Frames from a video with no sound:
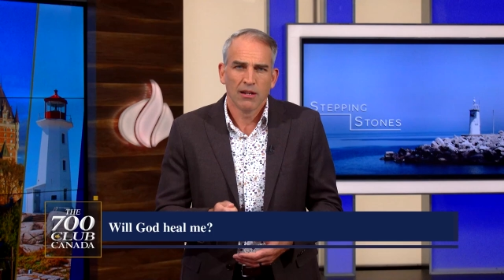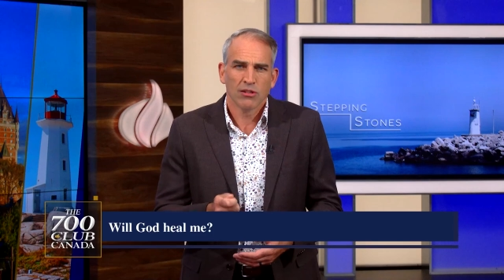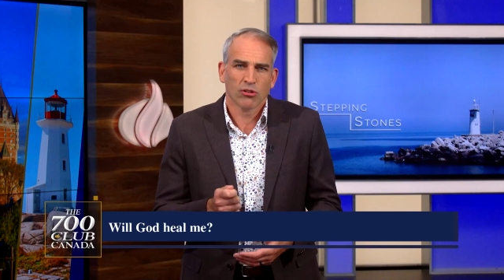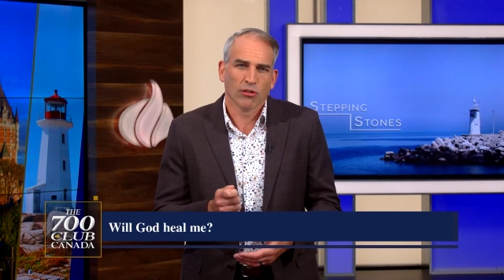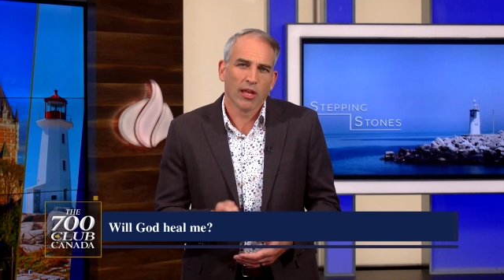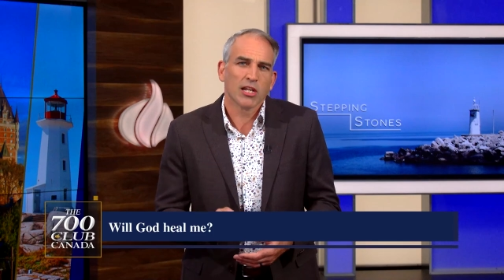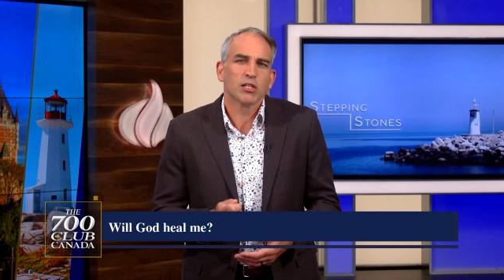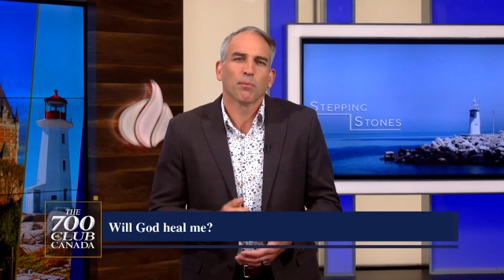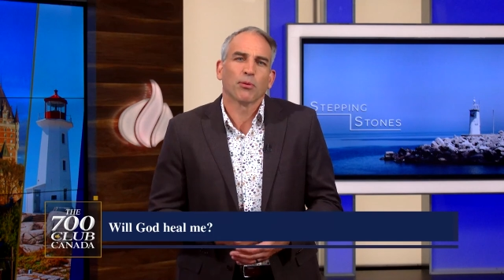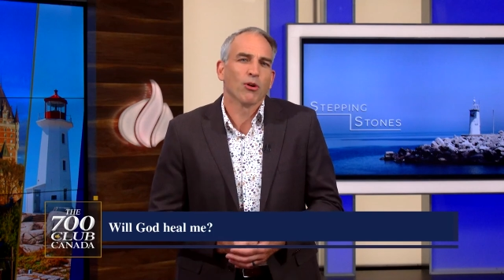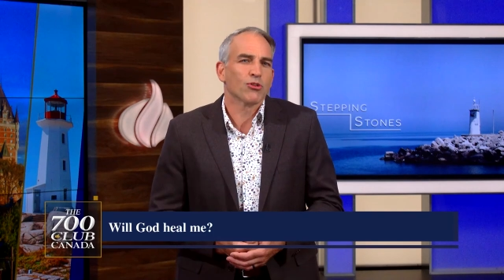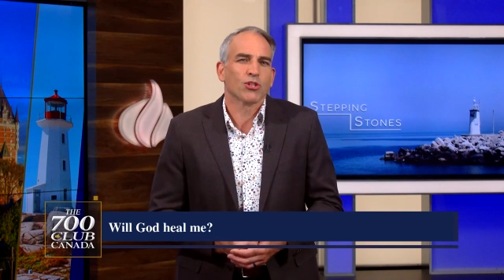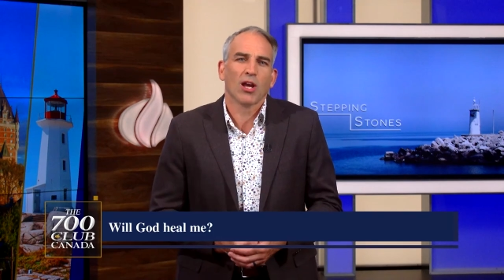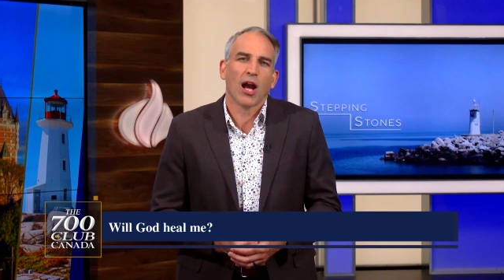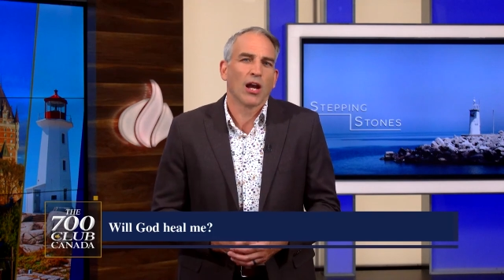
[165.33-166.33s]
So let us
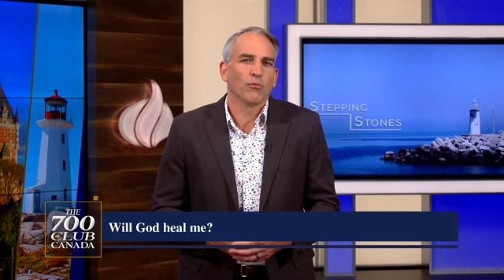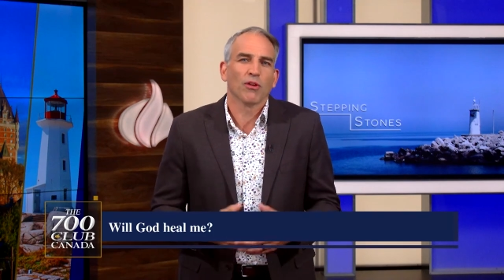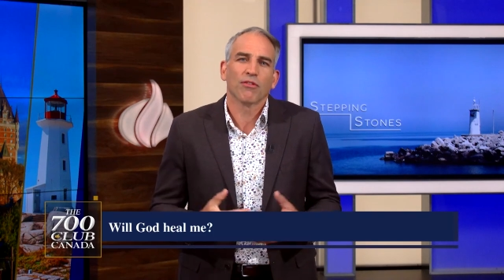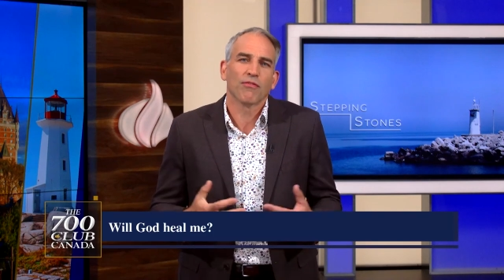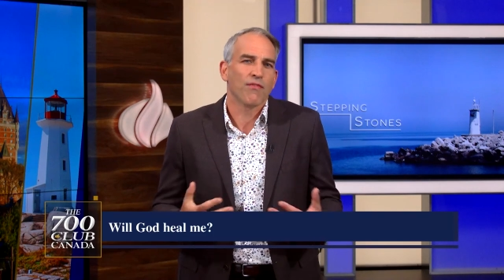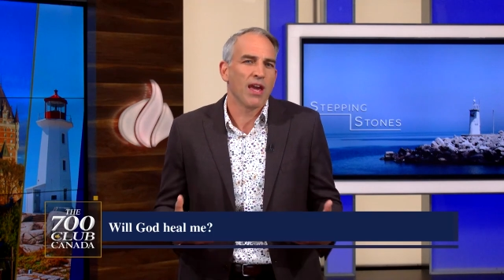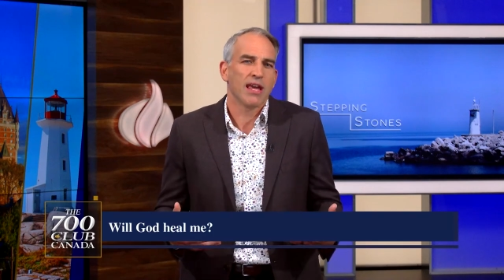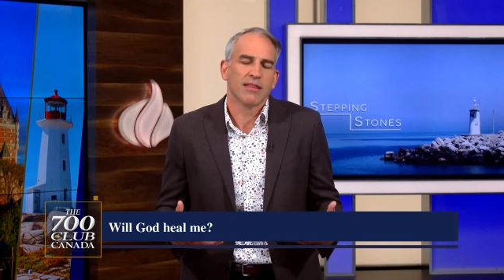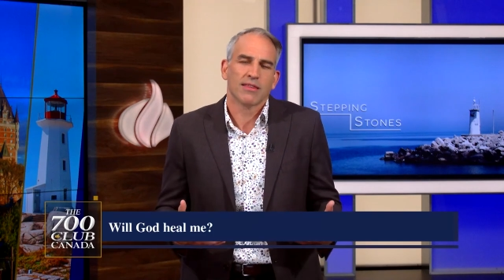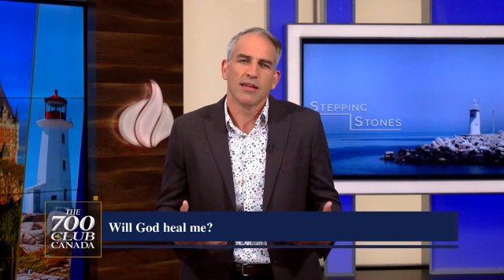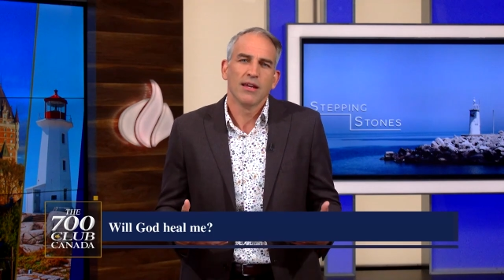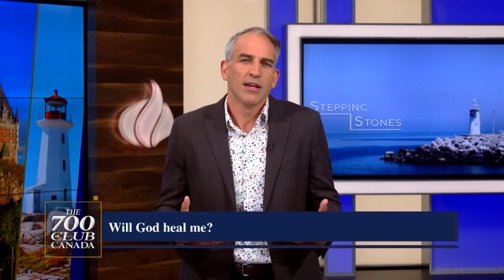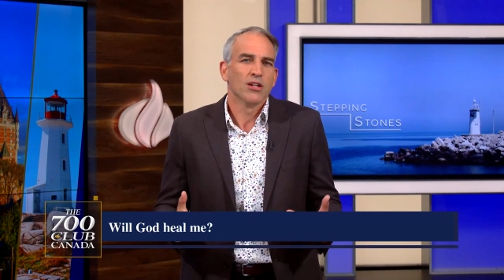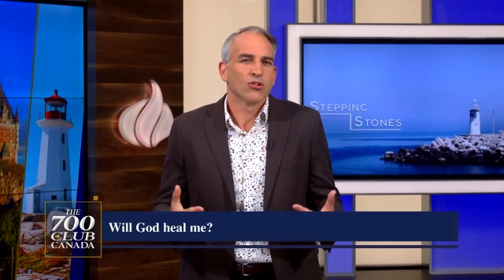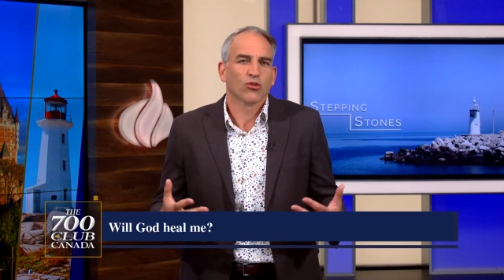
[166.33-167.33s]
approach God with faith
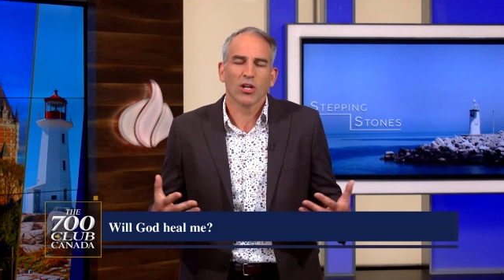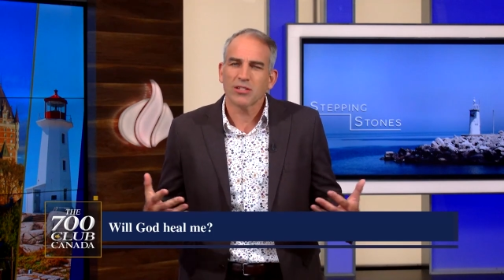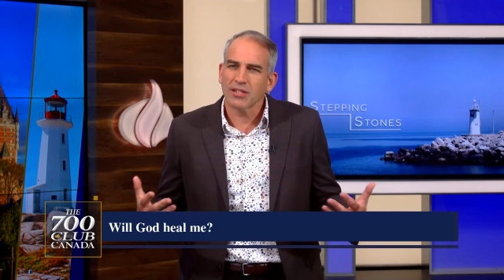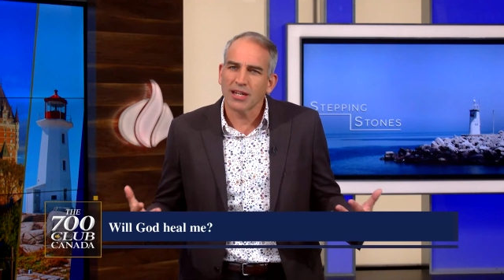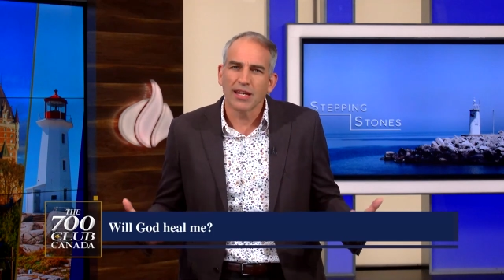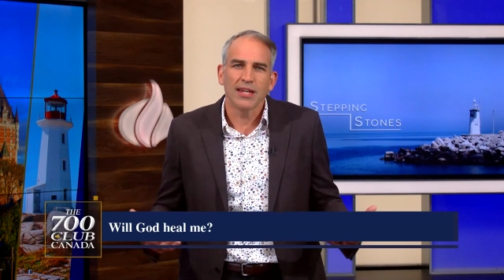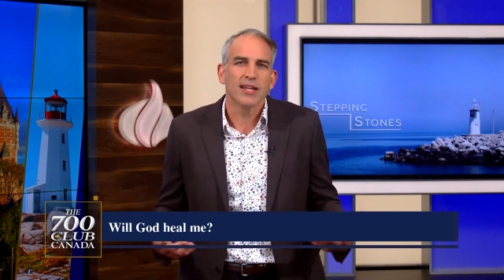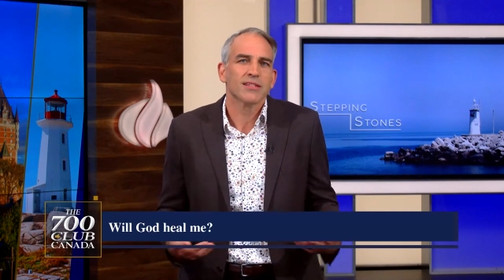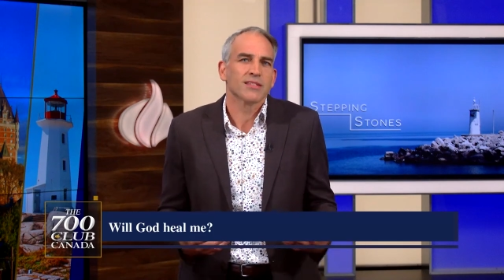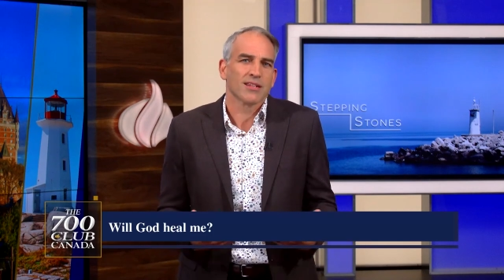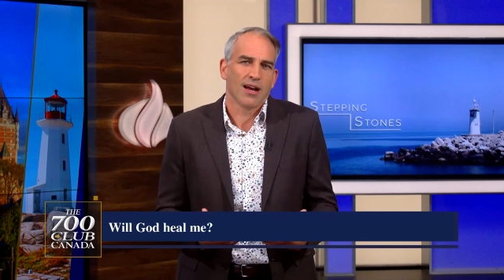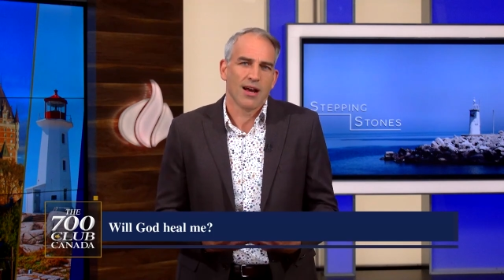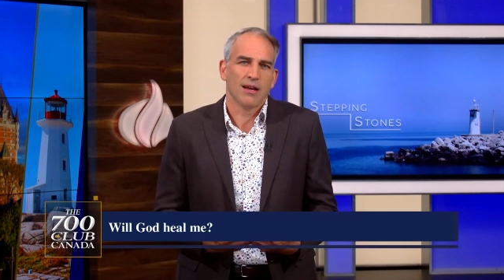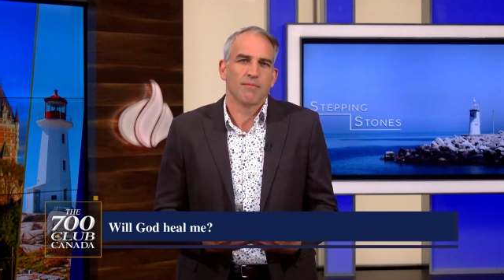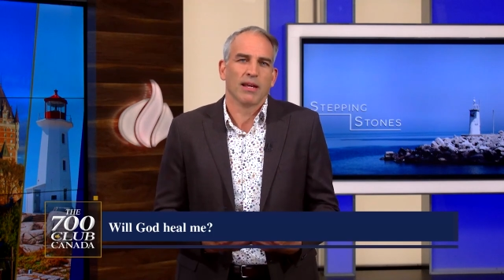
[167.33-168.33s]
trusting in His
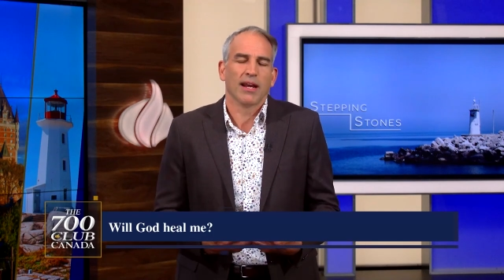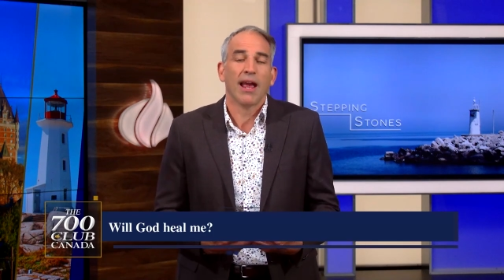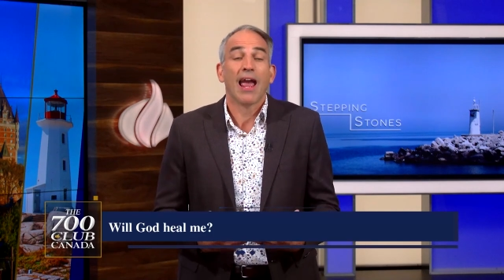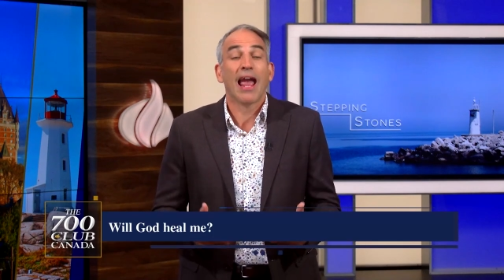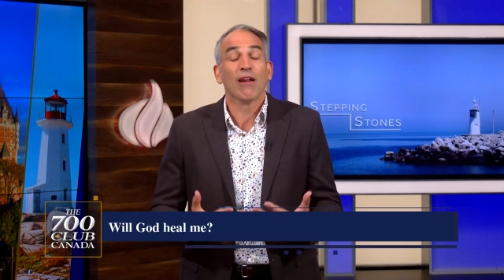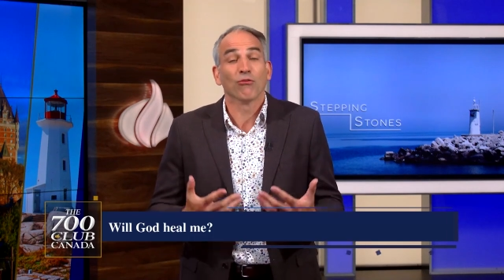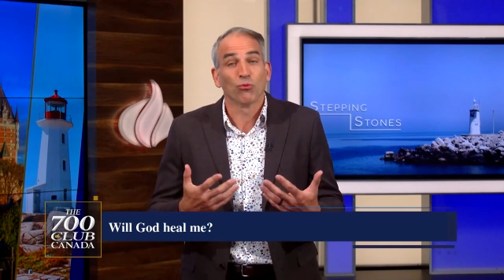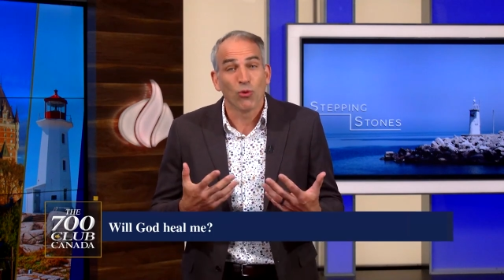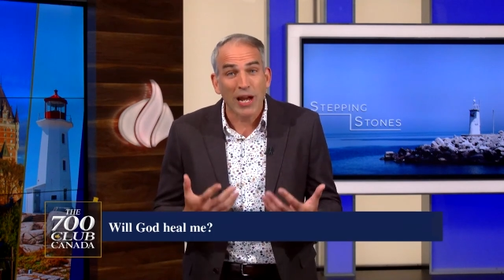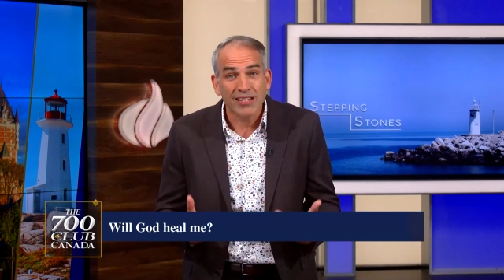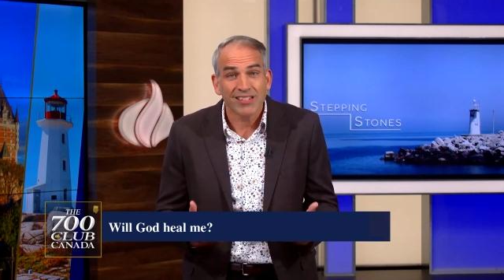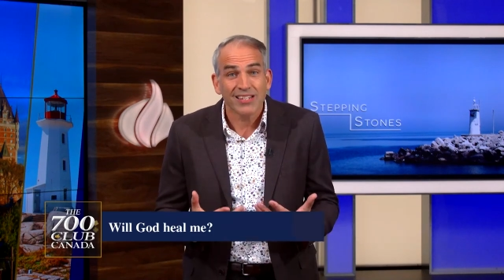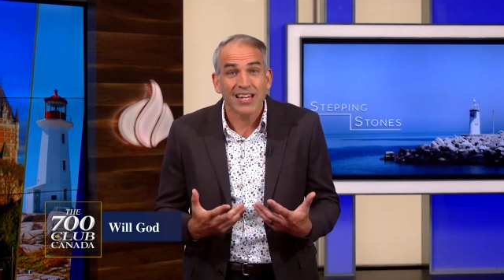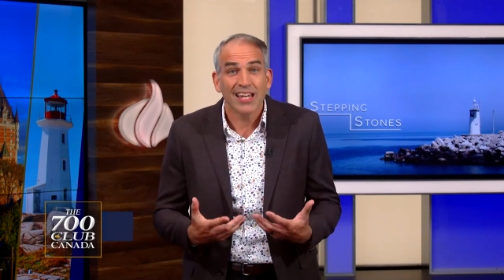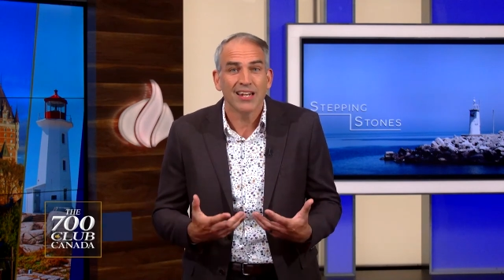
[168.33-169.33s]
timing and
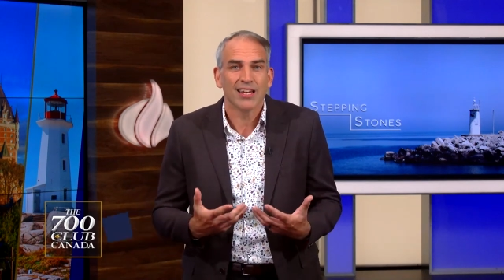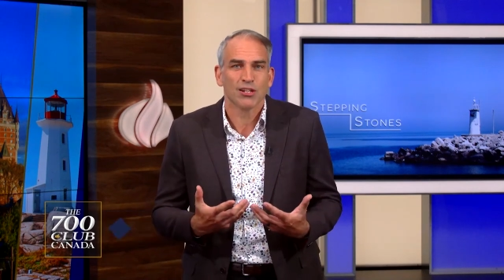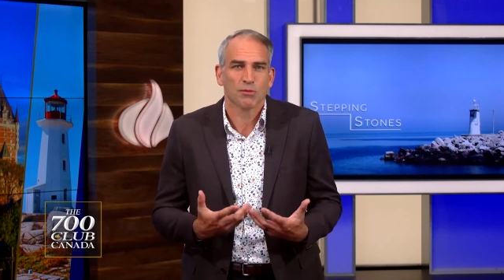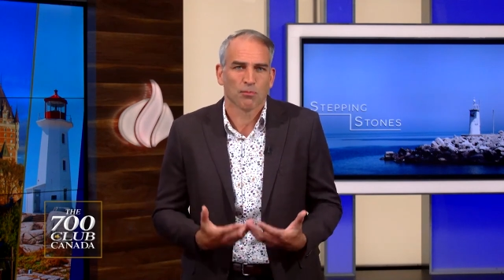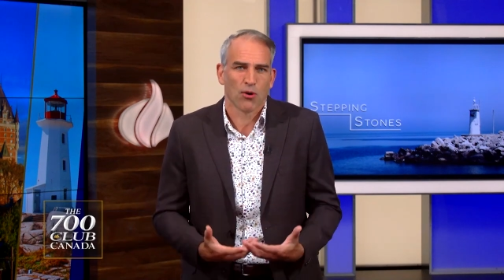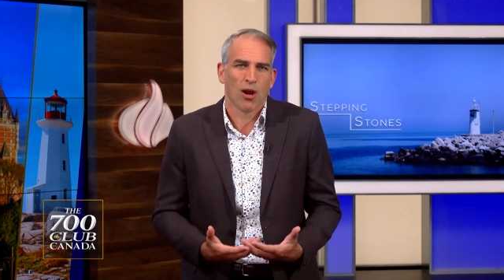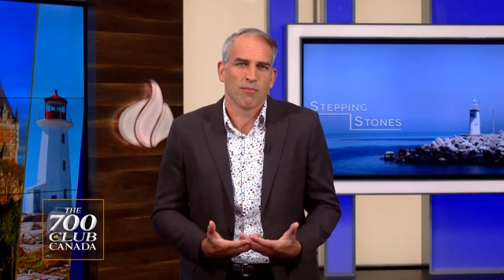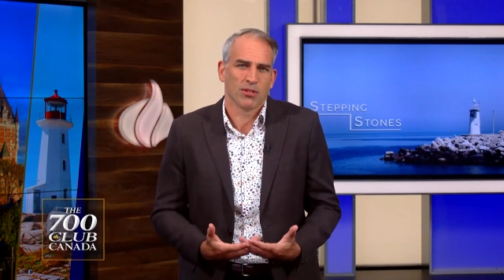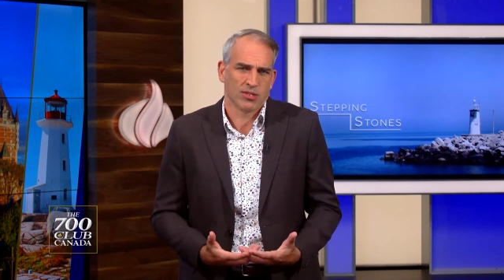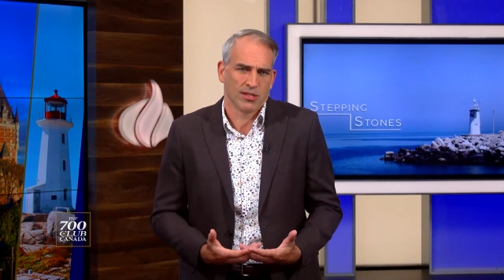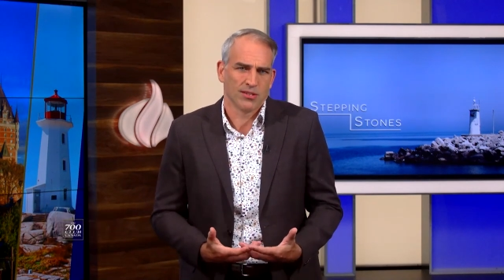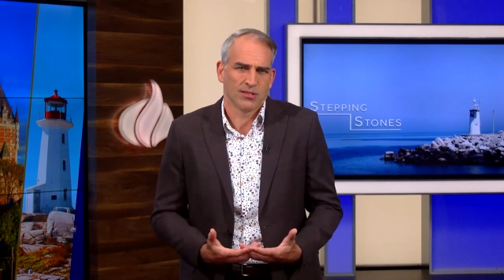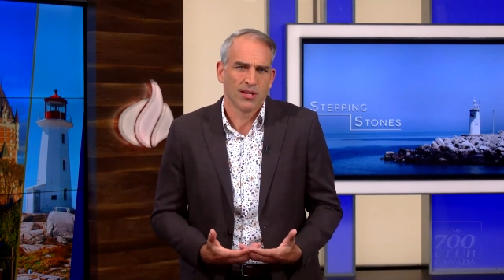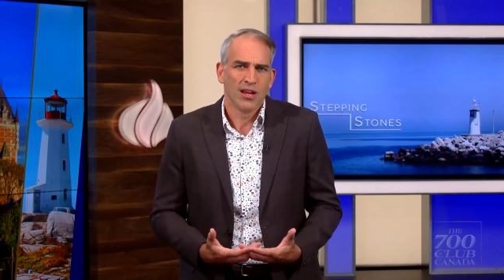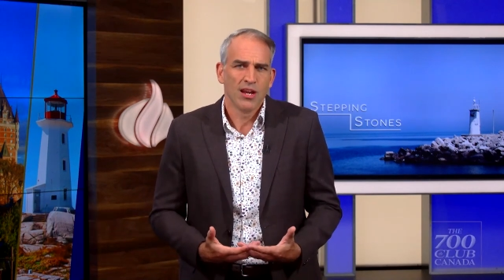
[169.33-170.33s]
resting in His
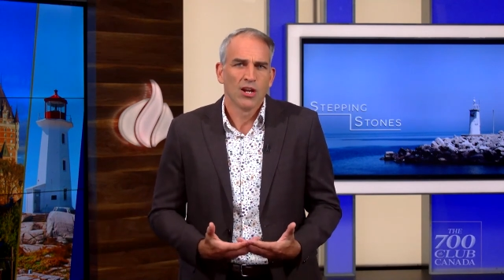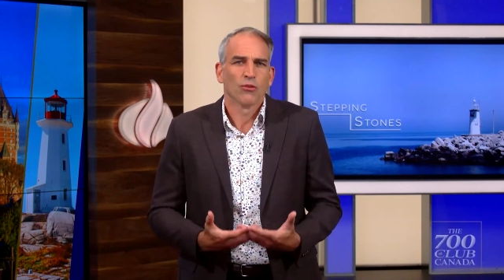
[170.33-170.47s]
promises.